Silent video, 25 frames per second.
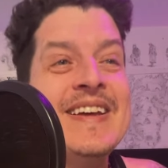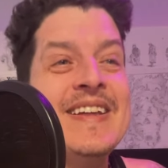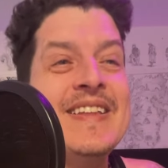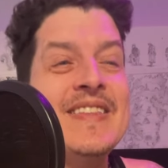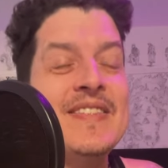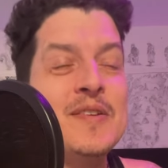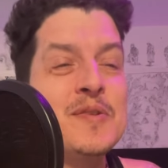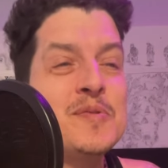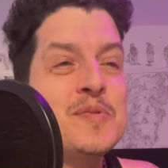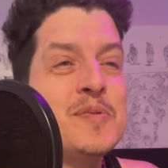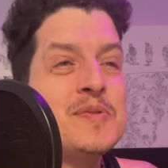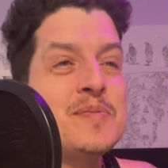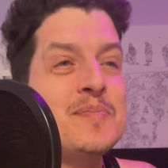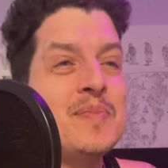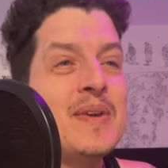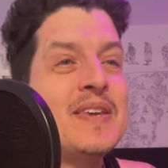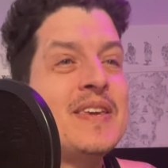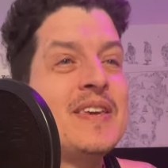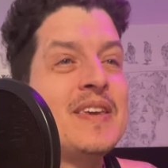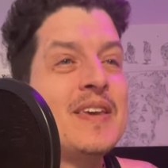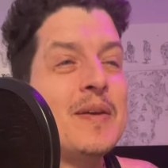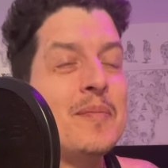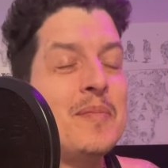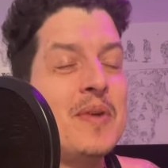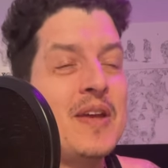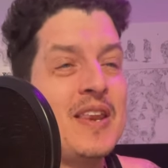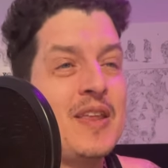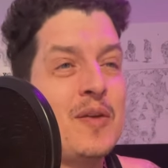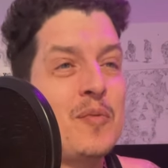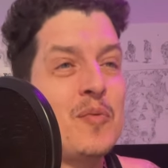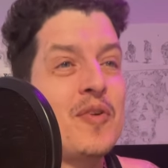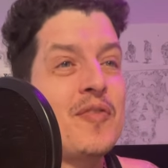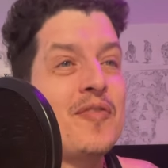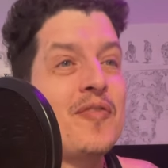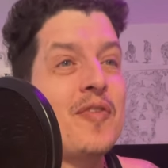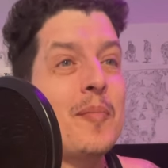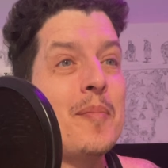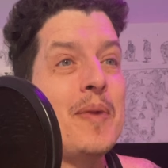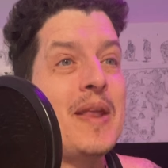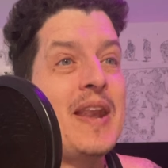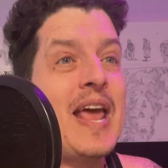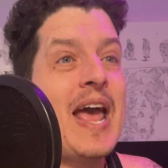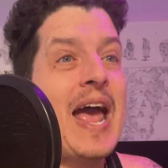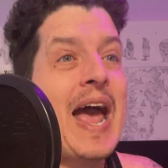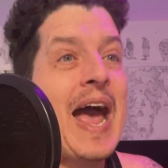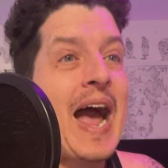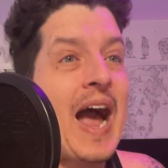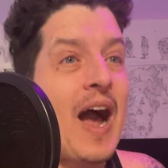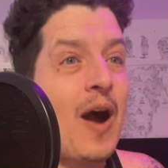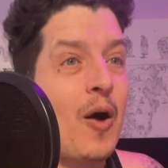this was making him anywhere from an
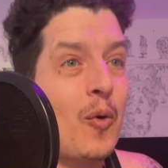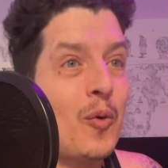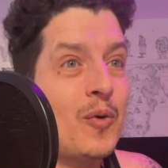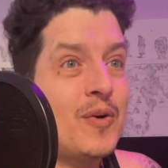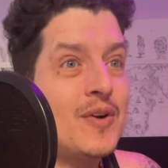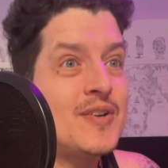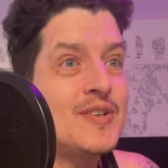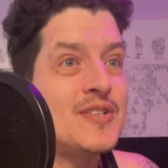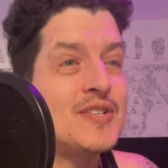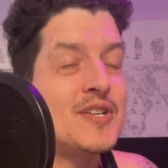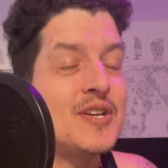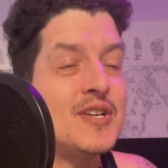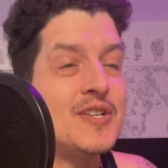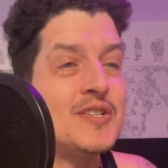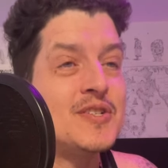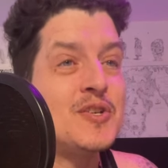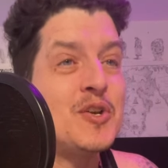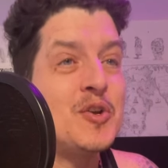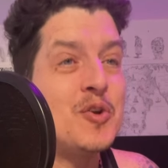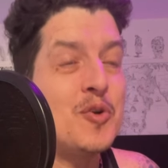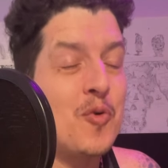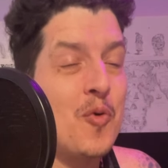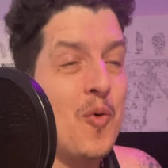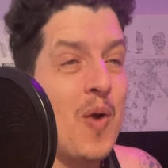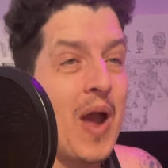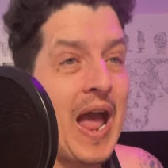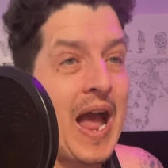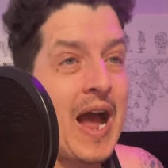hour to 2